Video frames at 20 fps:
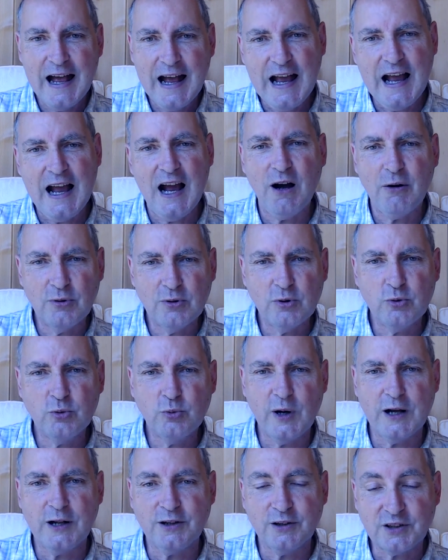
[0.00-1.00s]
our
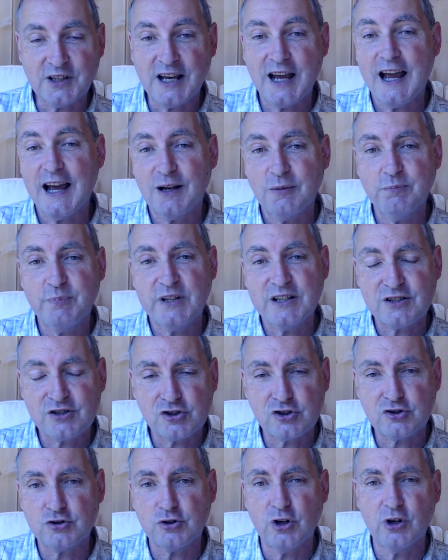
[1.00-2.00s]
will can be
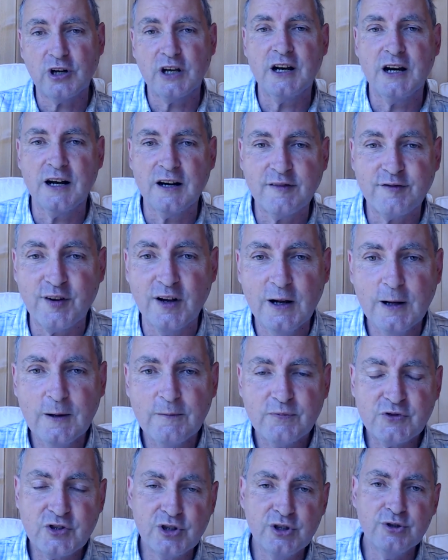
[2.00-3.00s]
strong enough
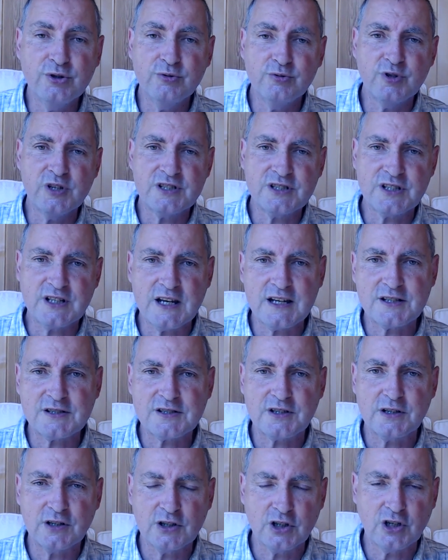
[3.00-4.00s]
to
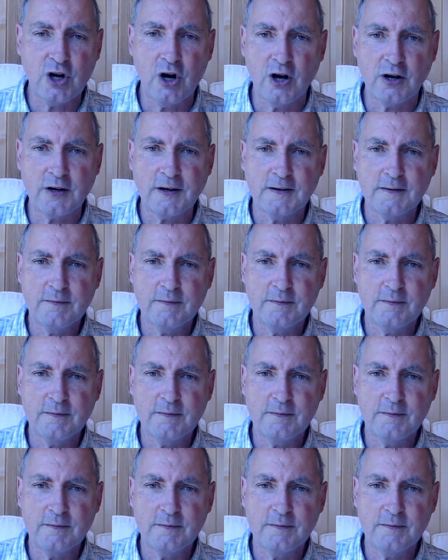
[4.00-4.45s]
resist God.